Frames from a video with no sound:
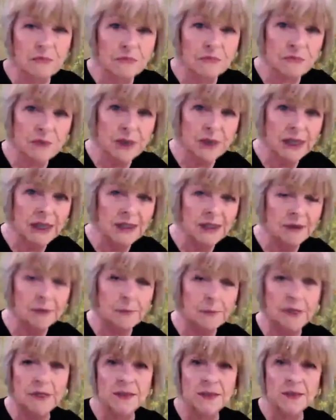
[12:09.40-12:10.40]
bringing the
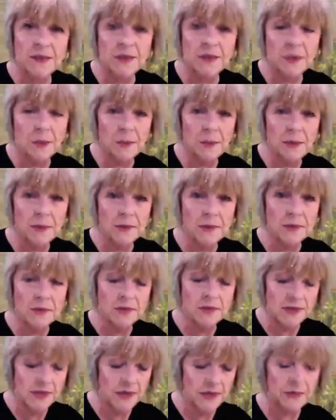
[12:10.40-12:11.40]
pieces of the
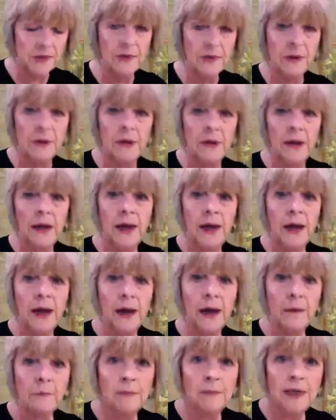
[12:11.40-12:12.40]
puzzle together
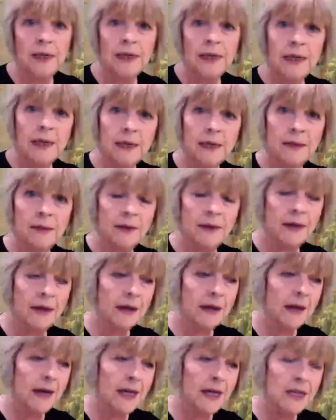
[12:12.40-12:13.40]
and making it that
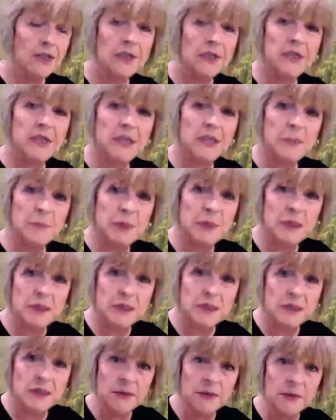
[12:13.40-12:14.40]
it actually
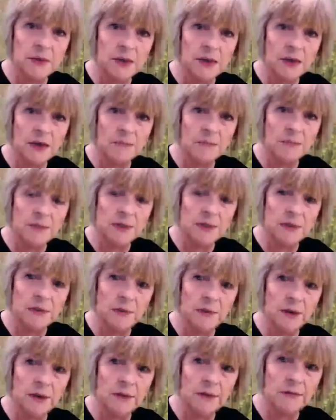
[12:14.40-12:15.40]
speaks to you and comes
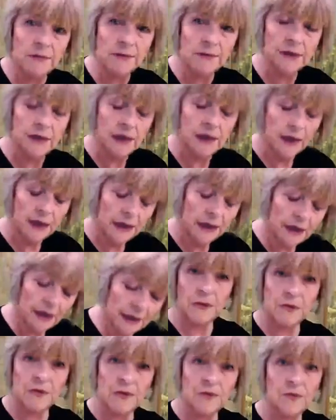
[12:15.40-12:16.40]
alive.
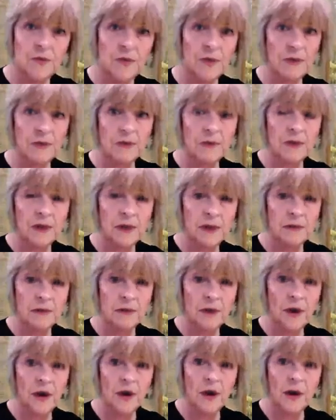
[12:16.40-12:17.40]
Those of you
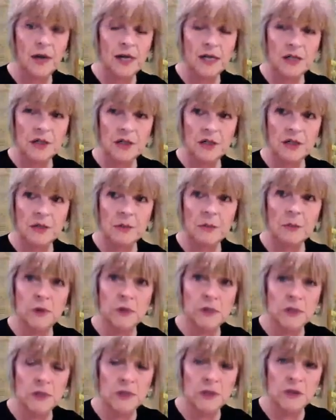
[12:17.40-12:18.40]
that are actually
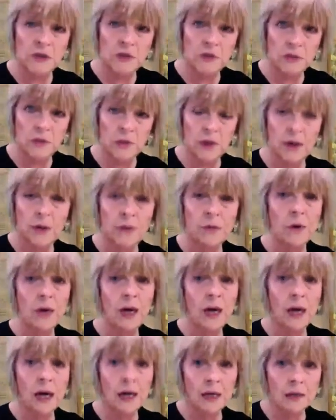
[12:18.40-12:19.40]
wanting to grow
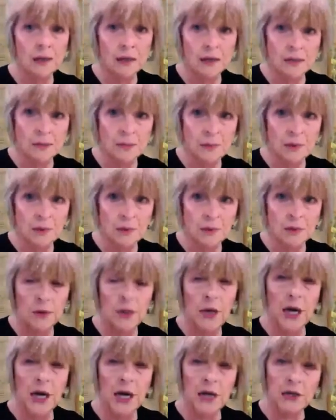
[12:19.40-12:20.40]
and
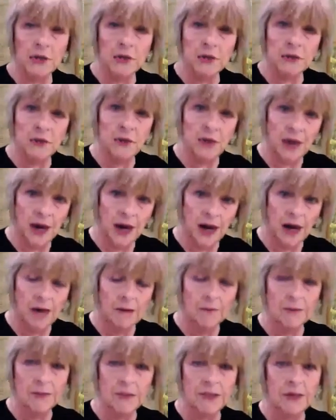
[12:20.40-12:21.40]
explore and do the
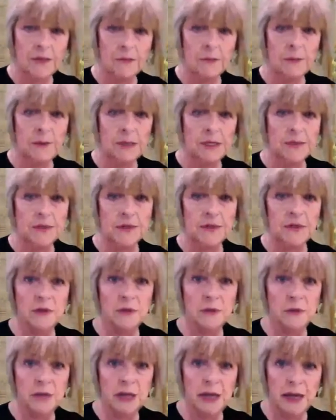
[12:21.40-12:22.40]
absolute best that
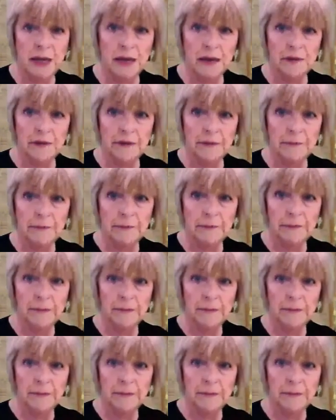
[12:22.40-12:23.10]
you can,